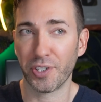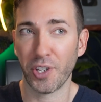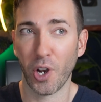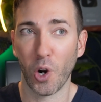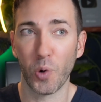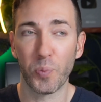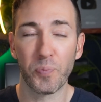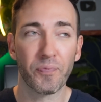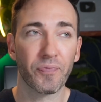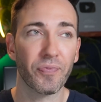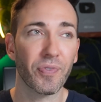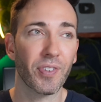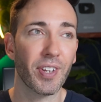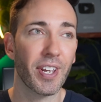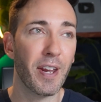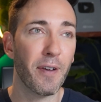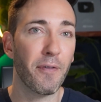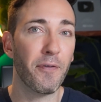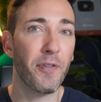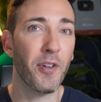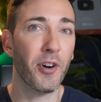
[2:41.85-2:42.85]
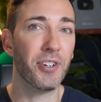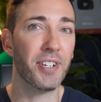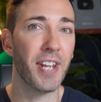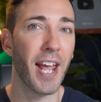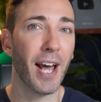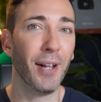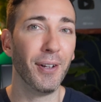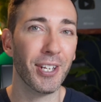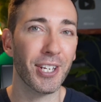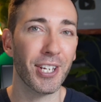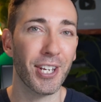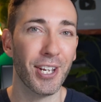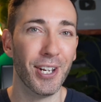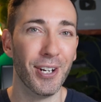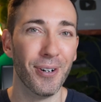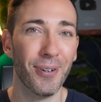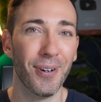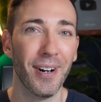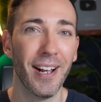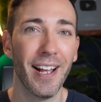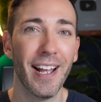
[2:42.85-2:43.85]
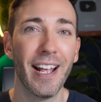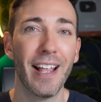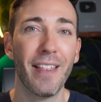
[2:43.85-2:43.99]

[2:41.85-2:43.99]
So if they're telling you